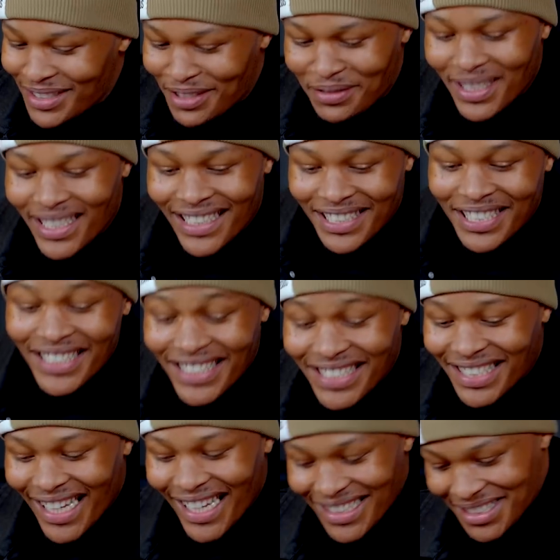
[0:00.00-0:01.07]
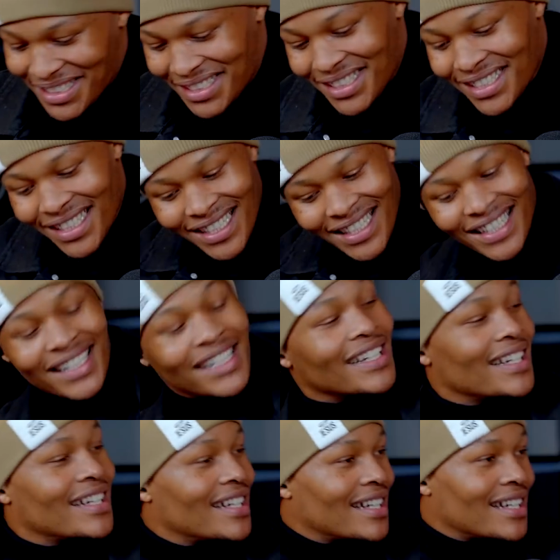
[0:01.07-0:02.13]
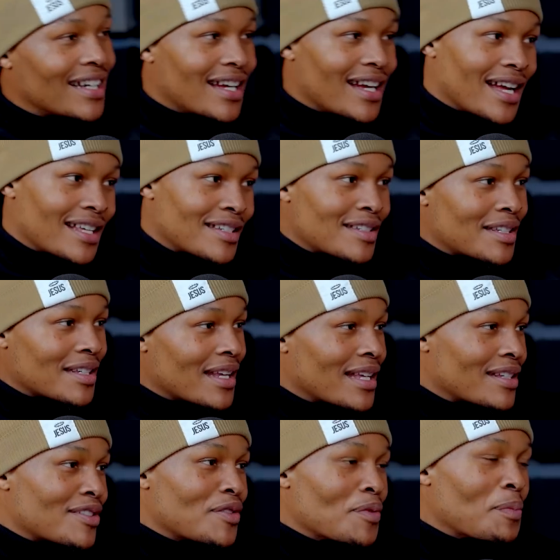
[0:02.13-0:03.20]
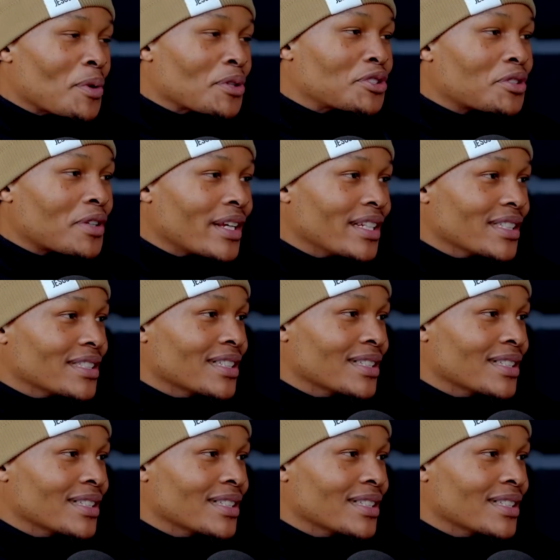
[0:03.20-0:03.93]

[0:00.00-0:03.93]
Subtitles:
You weren't as rigorous as you portrayed.